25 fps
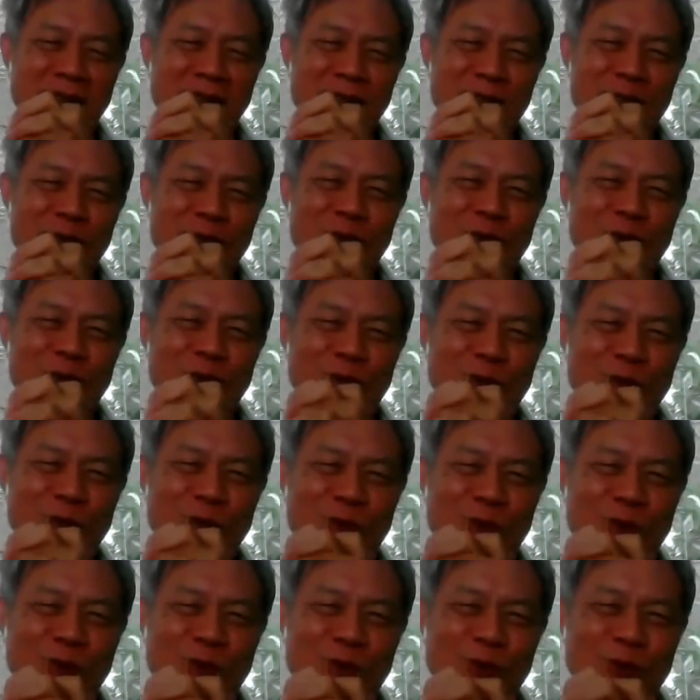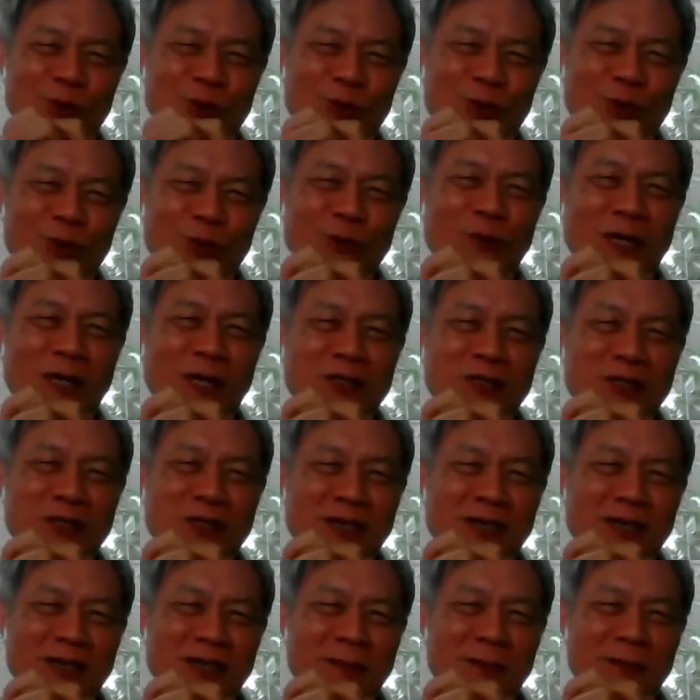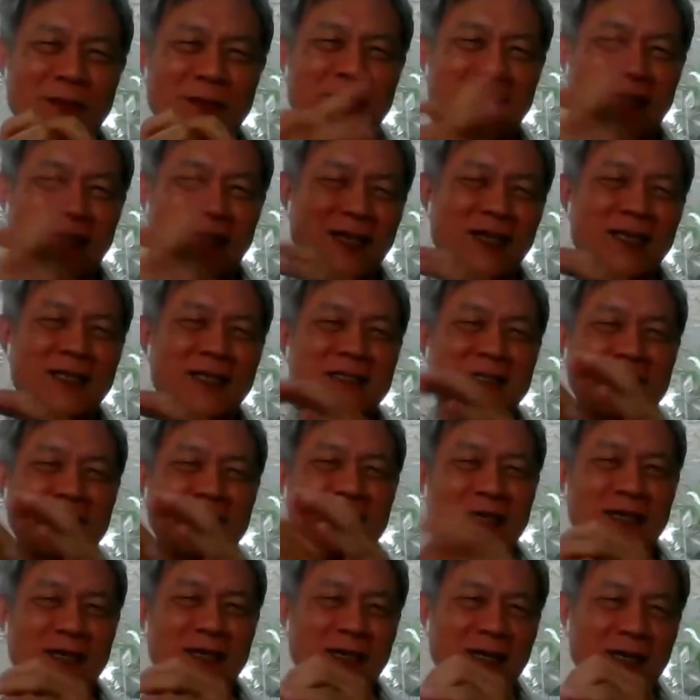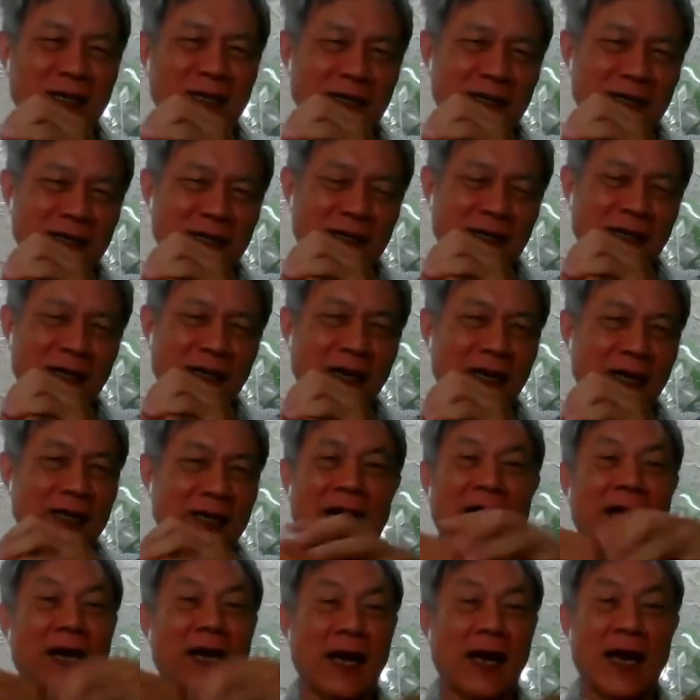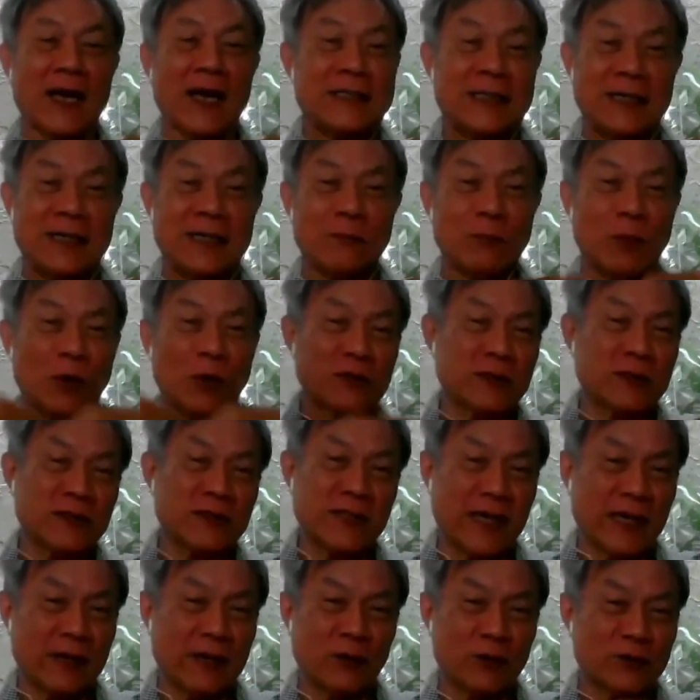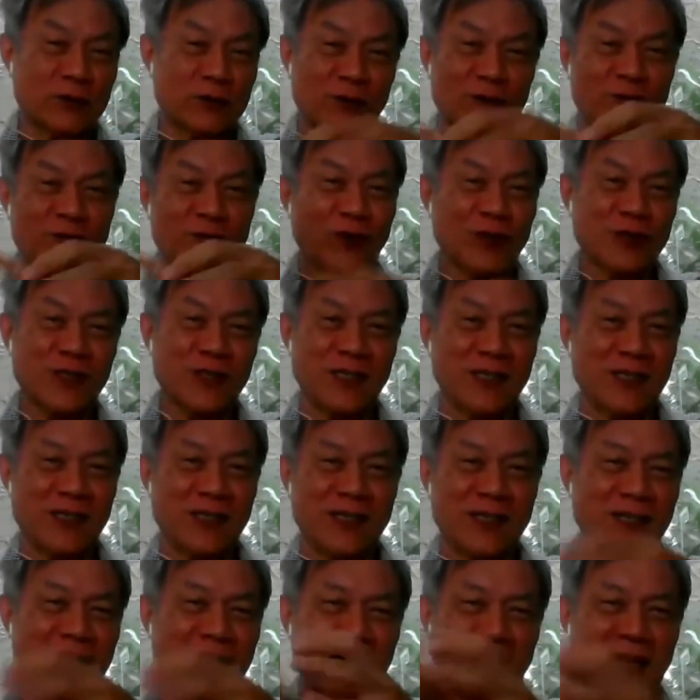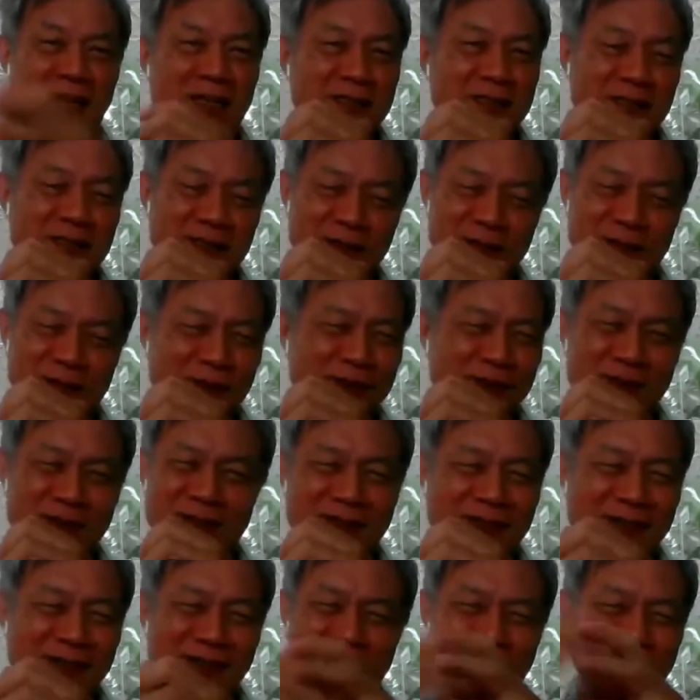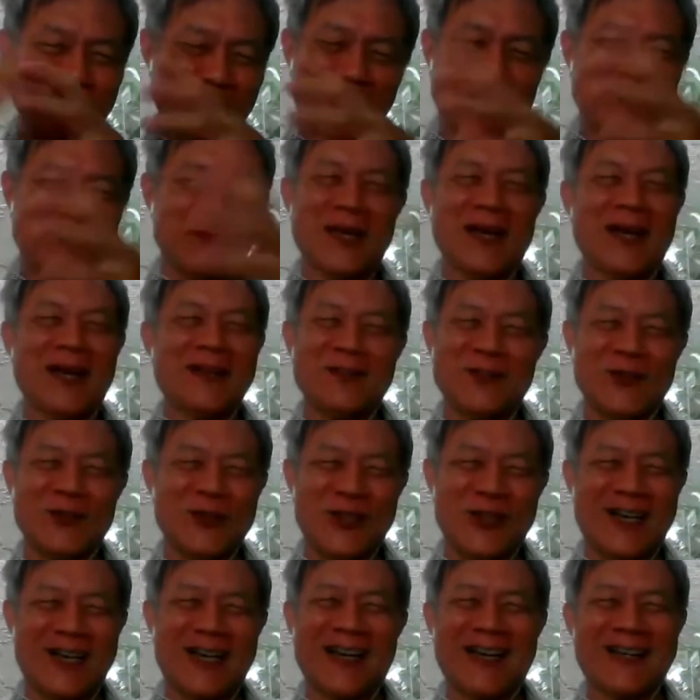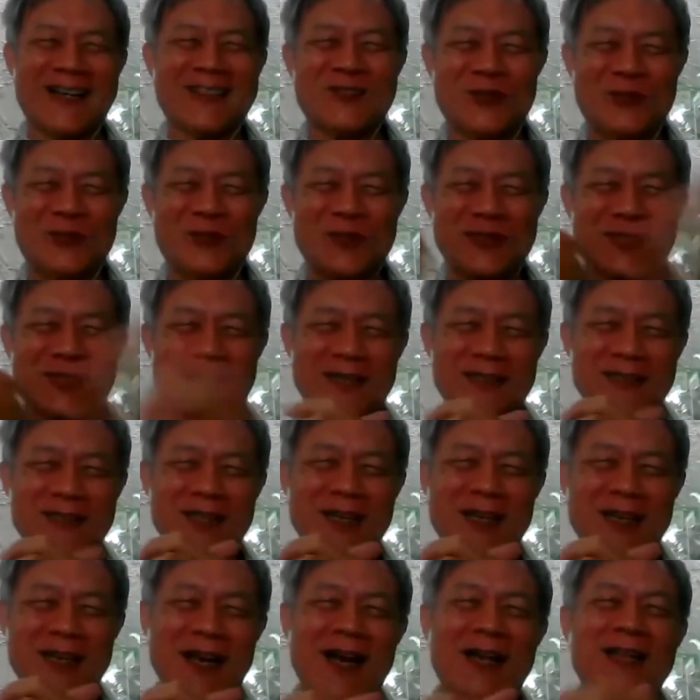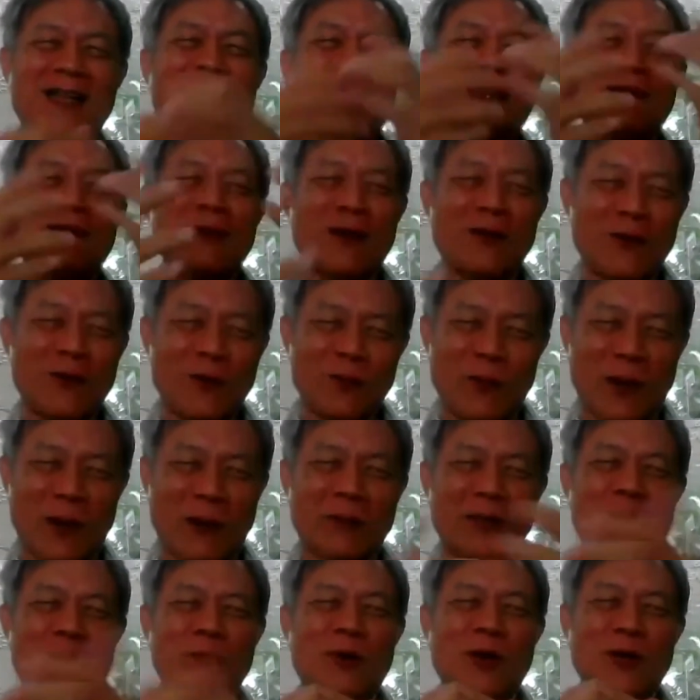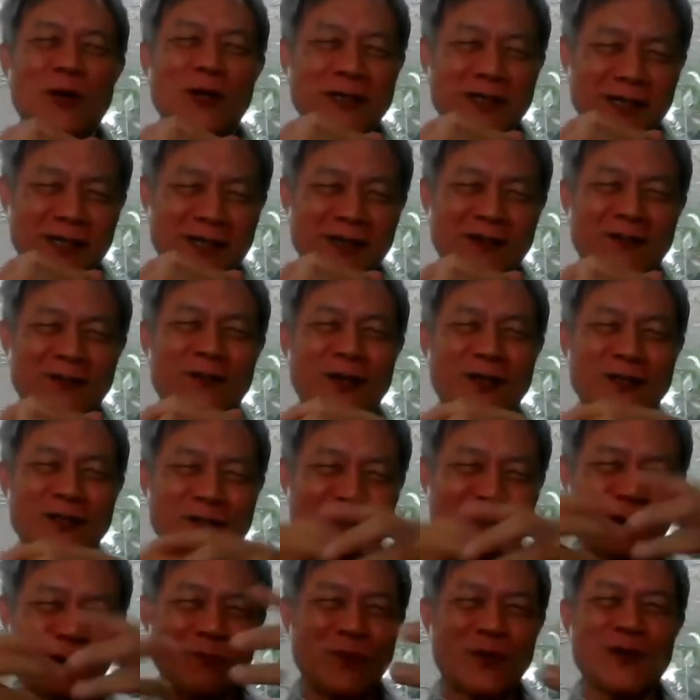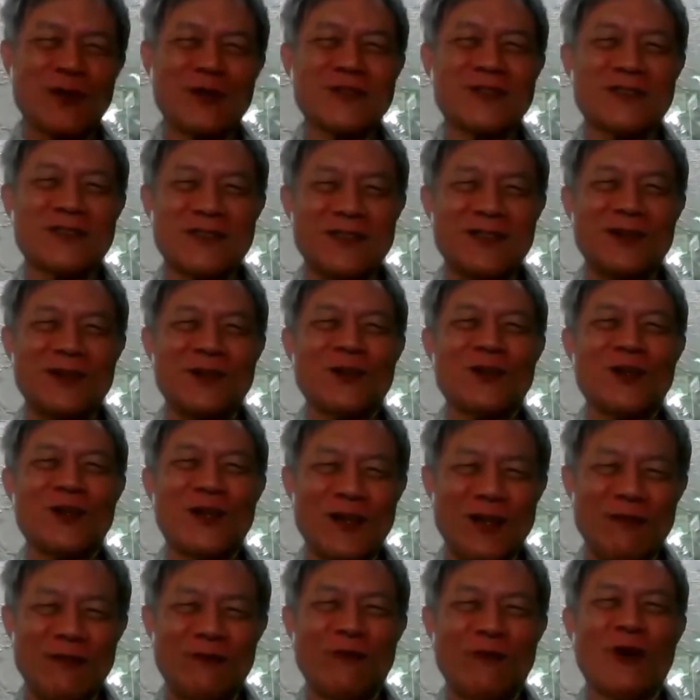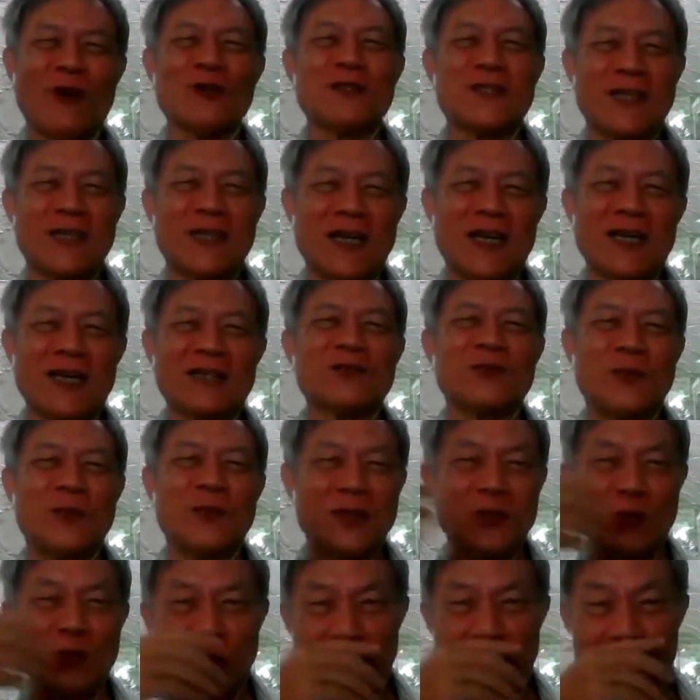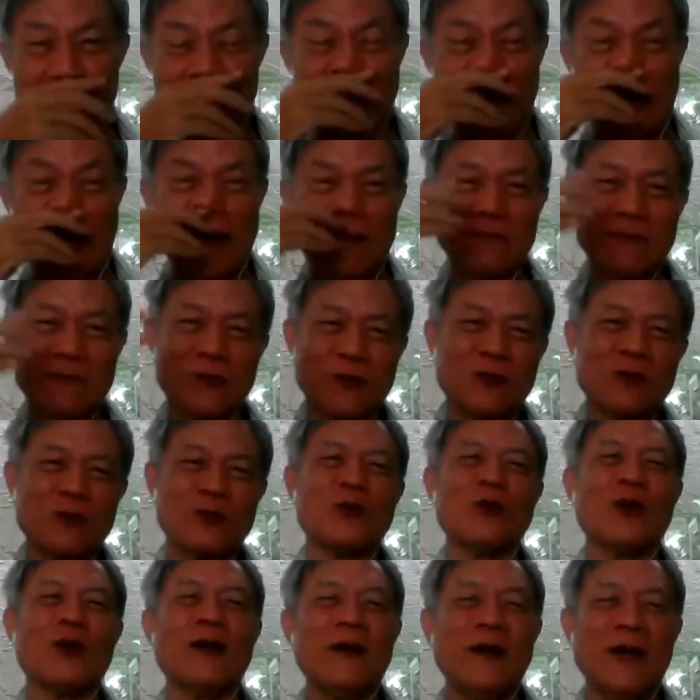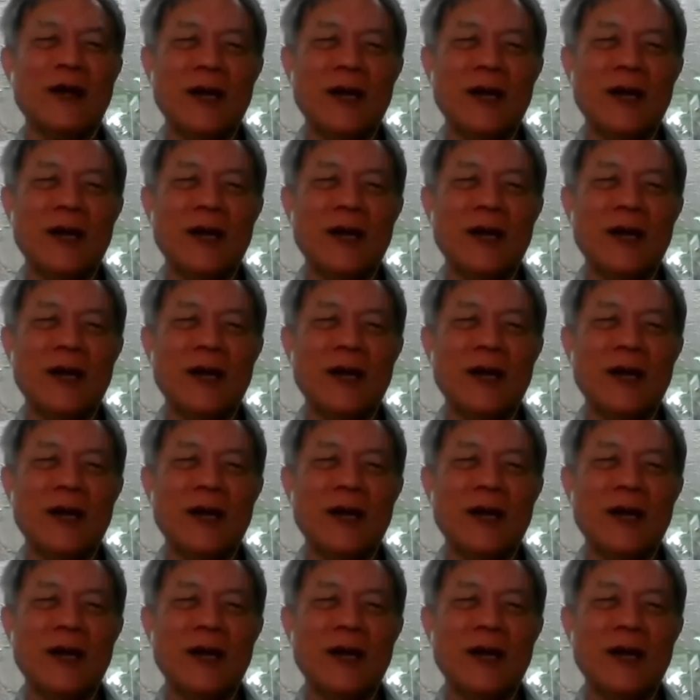too much, I mean, at least in there. And IT model that also 40 in a class, I mean, I know the classroom size. I think Republic Poly did a great job because, they forced the class to be 25. So you